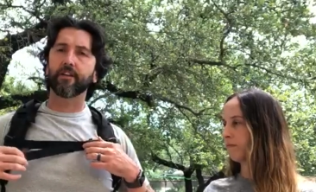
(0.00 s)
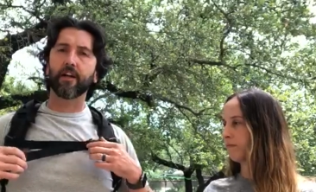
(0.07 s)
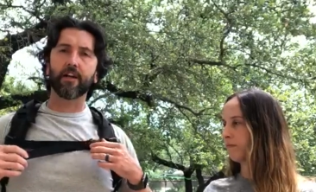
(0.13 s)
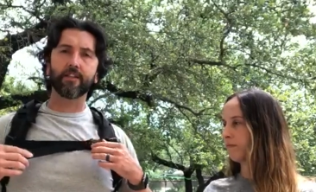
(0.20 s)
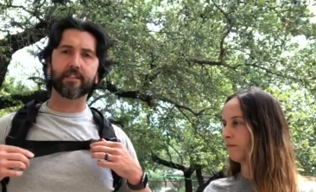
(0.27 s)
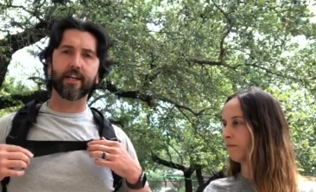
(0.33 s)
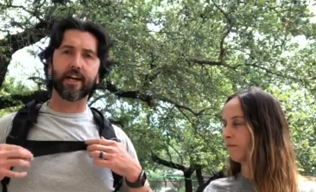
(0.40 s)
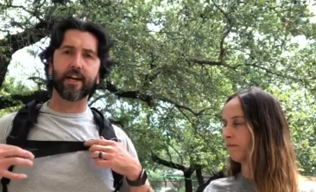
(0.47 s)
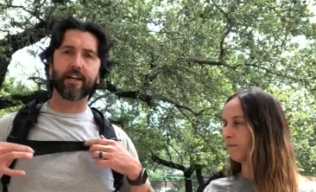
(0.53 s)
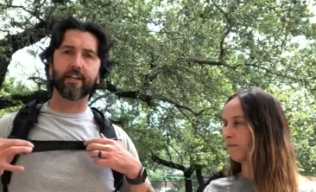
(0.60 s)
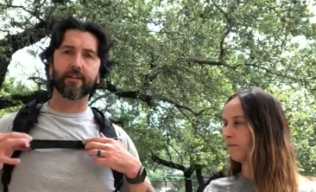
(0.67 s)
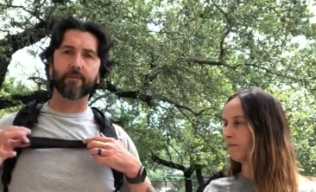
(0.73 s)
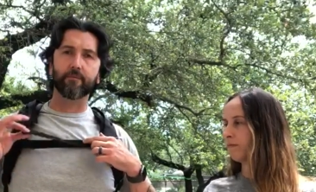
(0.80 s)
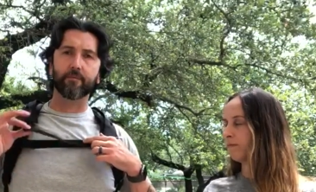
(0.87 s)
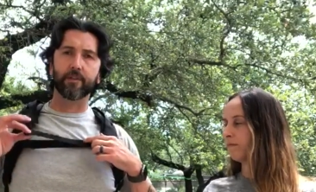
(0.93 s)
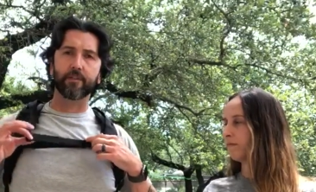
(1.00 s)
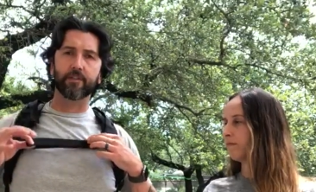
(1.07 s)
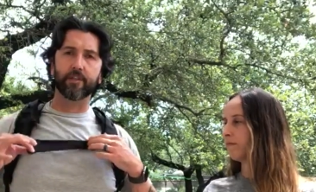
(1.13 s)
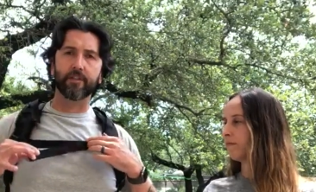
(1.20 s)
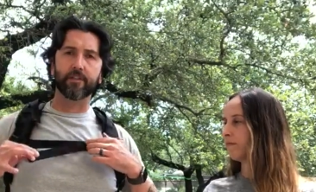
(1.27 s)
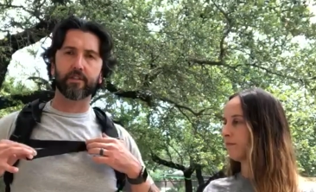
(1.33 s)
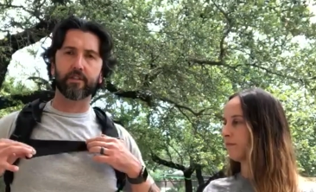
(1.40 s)
Speaker 1: not tight, but
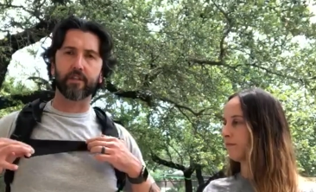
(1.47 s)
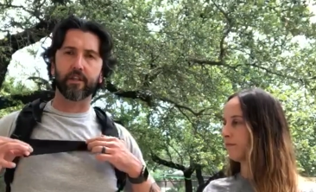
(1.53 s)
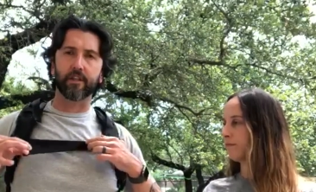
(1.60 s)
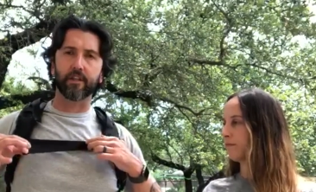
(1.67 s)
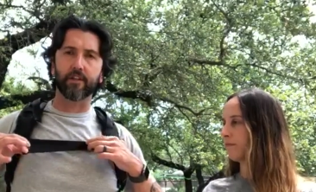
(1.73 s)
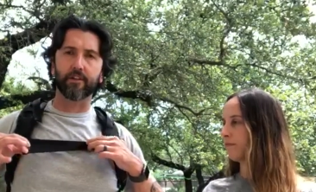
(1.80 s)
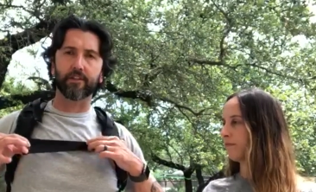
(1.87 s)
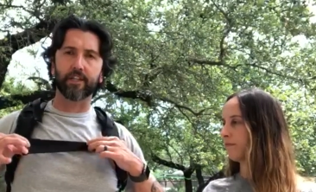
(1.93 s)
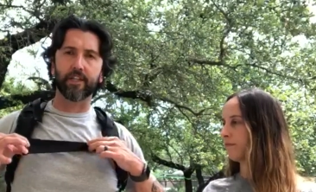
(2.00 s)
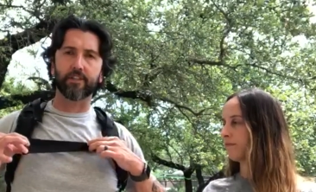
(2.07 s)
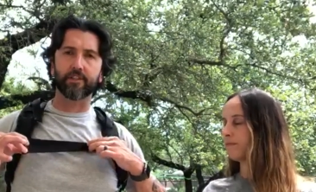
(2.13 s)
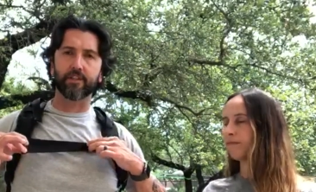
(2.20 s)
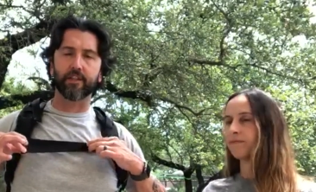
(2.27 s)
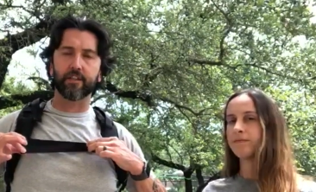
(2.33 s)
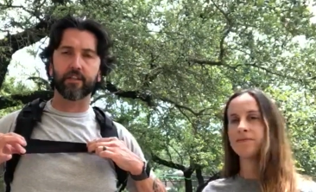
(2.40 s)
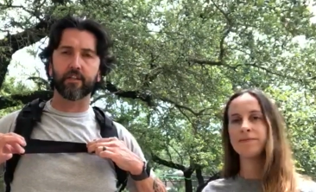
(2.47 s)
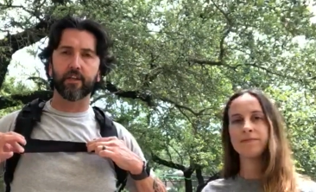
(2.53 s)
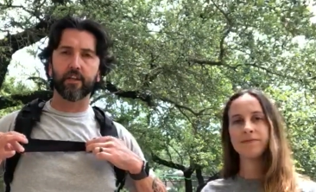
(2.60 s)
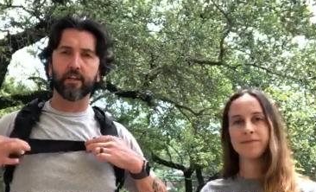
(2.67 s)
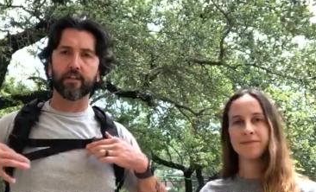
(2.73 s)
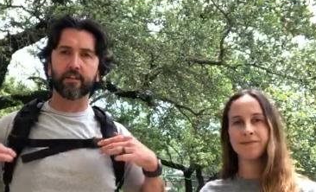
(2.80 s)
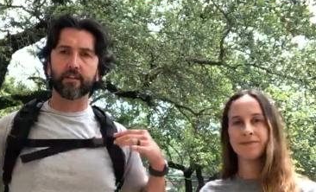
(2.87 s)
just a little tension
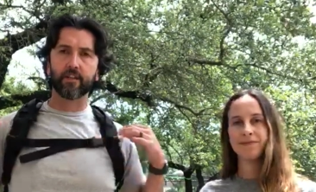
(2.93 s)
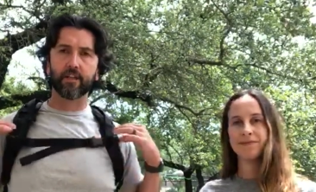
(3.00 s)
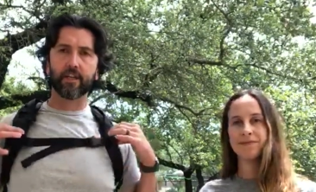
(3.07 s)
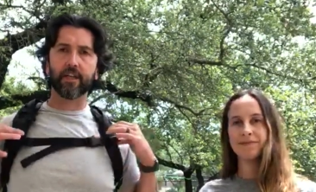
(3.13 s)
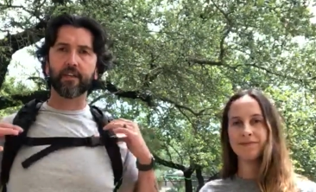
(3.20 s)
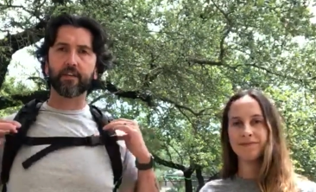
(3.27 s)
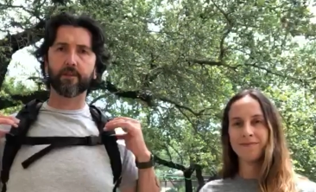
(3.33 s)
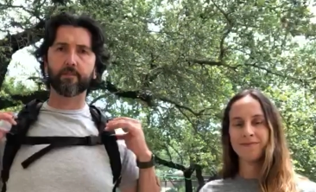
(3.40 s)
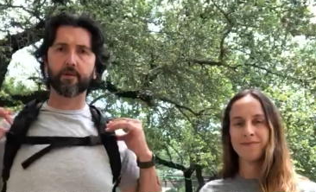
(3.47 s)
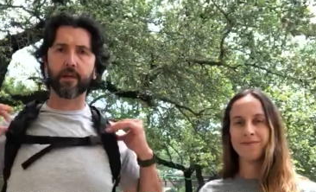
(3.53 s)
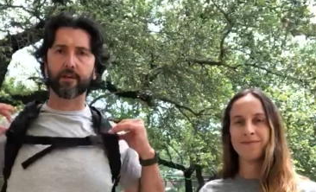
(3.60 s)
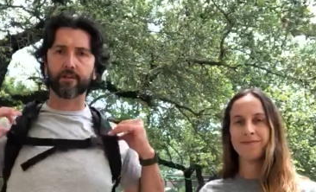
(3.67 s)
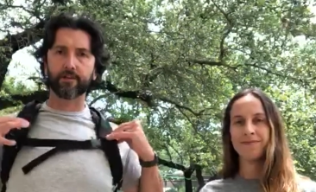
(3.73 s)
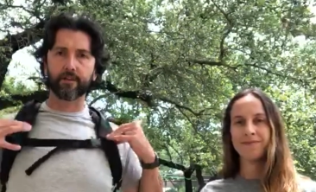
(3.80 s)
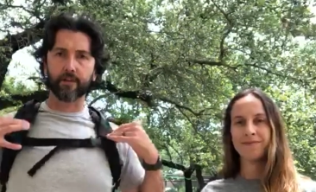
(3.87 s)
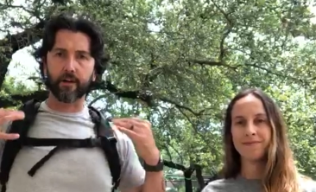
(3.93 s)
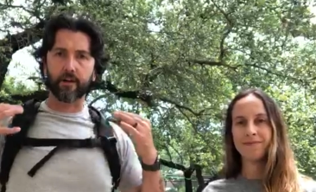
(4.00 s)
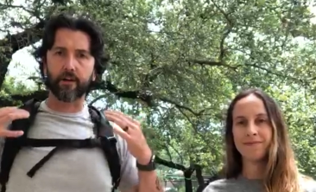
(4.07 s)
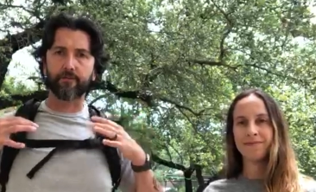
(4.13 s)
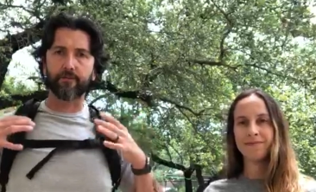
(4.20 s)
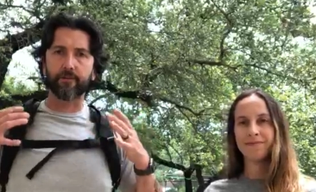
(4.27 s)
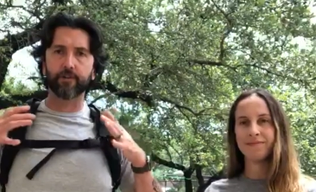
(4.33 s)
to get the pressure
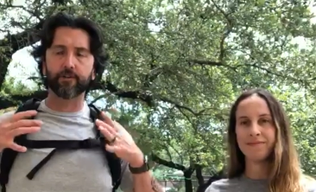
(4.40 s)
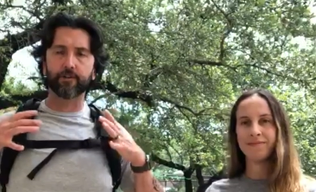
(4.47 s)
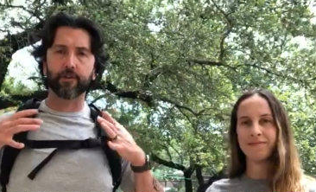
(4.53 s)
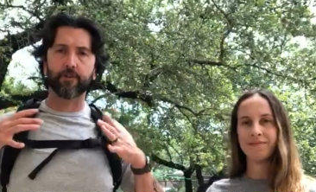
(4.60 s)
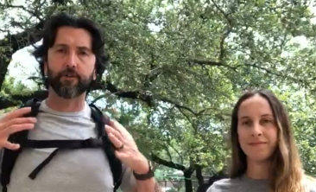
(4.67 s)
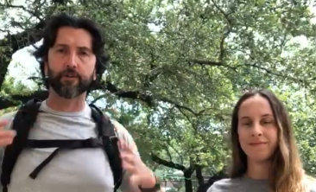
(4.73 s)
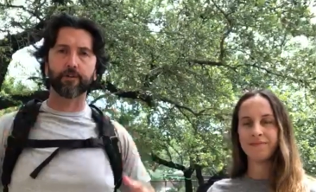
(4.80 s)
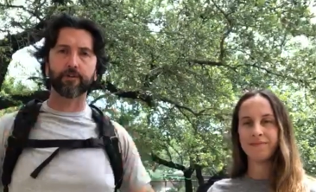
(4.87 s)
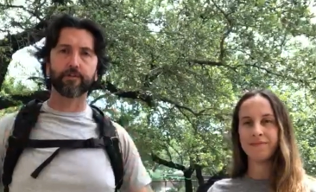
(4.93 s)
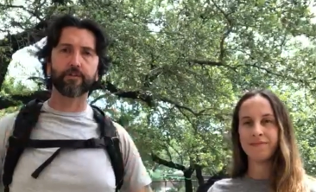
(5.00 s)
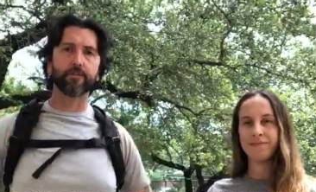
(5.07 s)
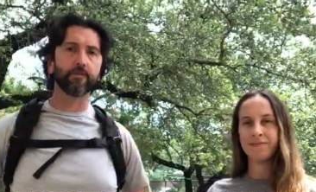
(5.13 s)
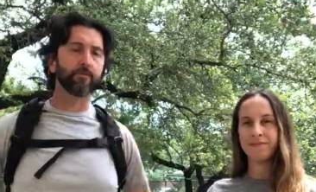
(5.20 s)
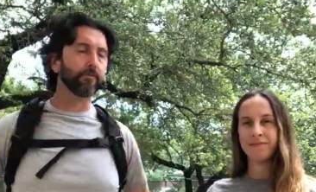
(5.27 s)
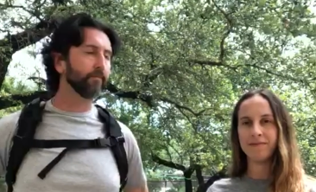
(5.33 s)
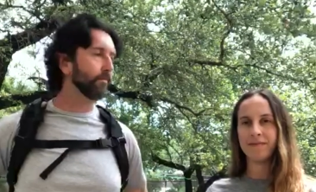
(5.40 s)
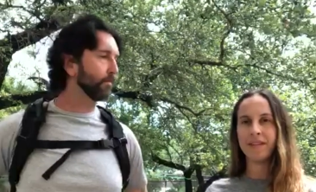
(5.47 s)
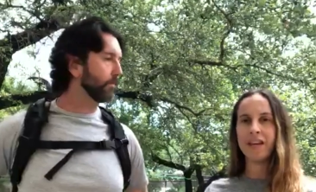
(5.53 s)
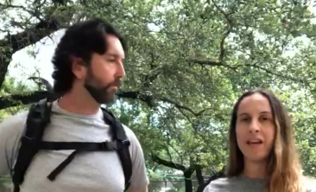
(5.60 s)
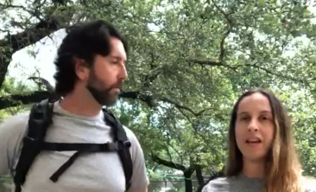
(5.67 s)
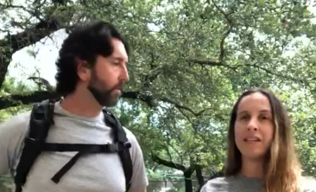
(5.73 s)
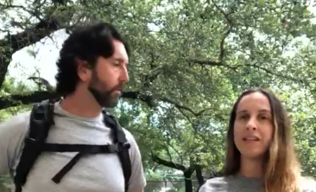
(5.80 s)
off your shoulders.
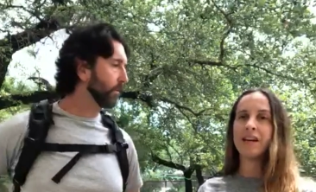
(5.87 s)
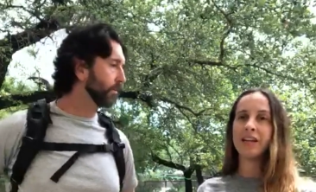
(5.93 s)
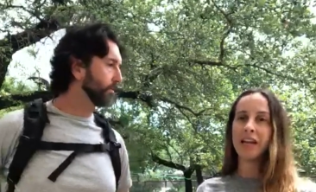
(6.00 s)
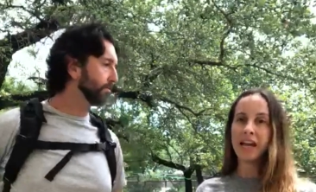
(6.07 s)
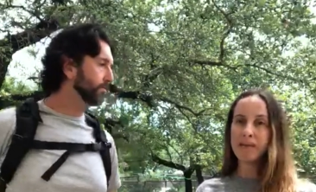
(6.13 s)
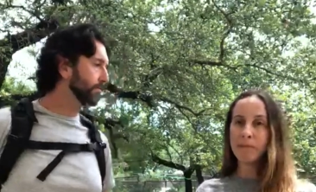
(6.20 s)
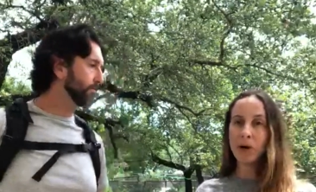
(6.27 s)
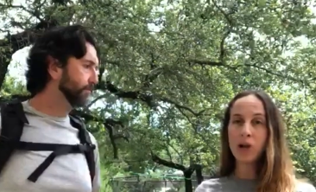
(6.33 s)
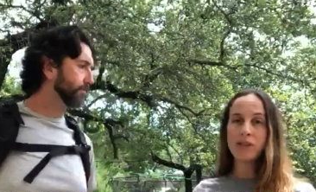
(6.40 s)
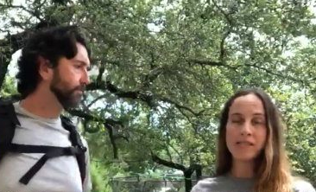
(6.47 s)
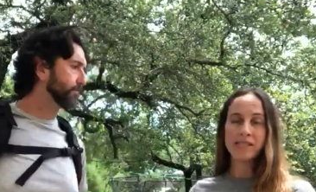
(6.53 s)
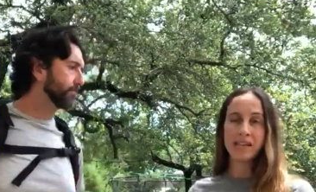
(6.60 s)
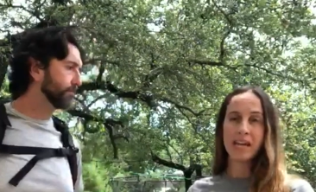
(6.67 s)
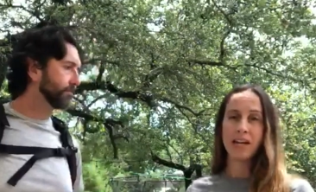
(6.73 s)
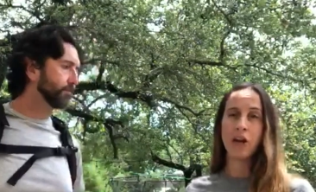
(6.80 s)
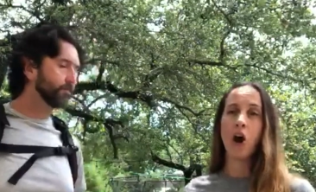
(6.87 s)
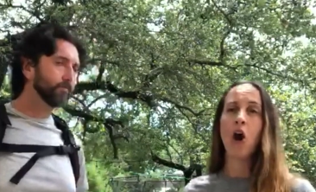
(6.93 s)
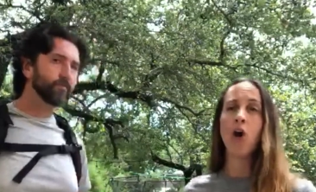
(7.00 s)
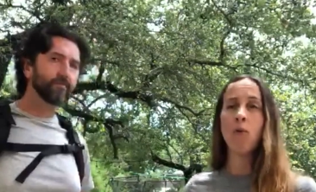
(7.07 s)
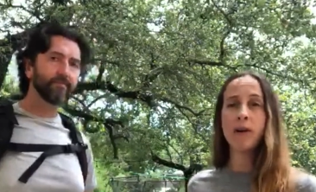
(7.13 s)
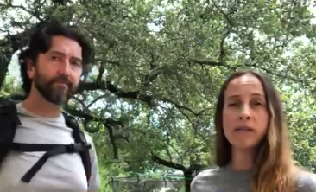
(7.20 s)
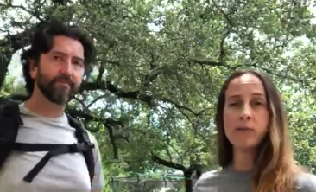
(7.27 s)
Speaker 2: Now, like Paul said,
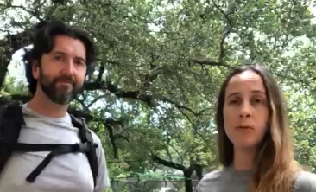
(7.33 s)
always